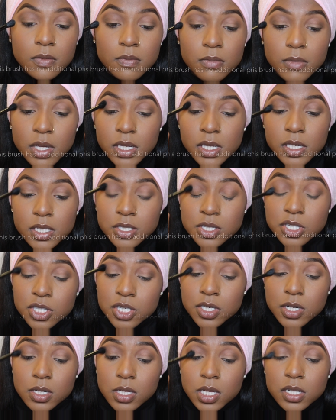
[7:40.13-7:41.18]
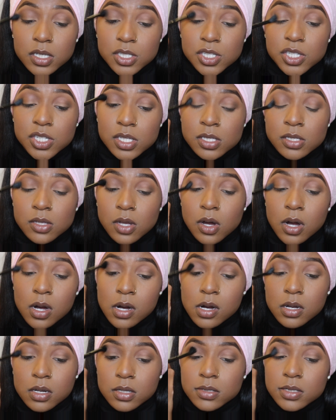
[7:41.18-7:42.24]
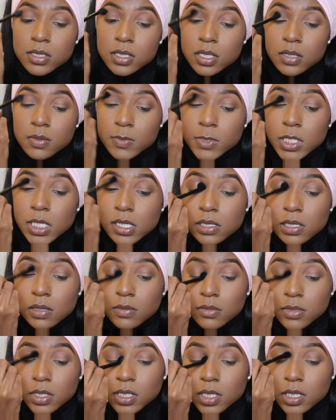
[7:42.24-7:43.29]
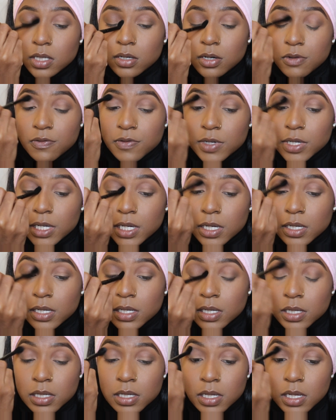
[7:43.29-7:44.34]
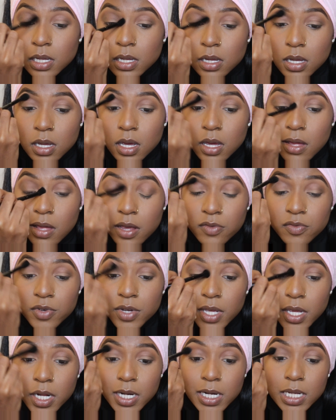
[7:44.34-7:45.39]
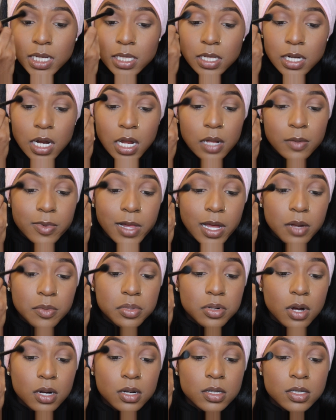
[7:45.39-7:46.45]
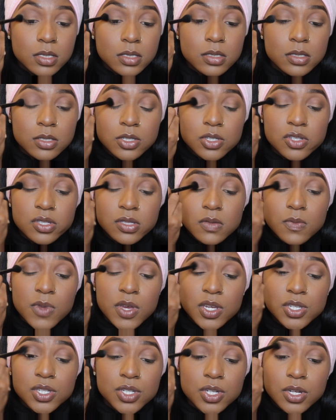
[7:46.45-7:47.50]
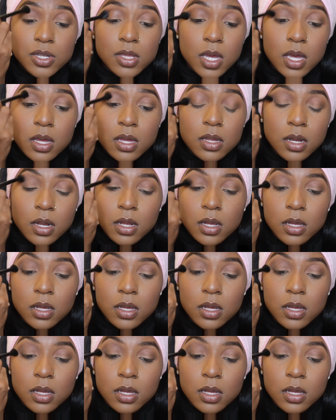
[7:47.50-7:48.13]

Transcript: making sure that it's just all seamless. I'm blending over every area that I applied product just to make sure that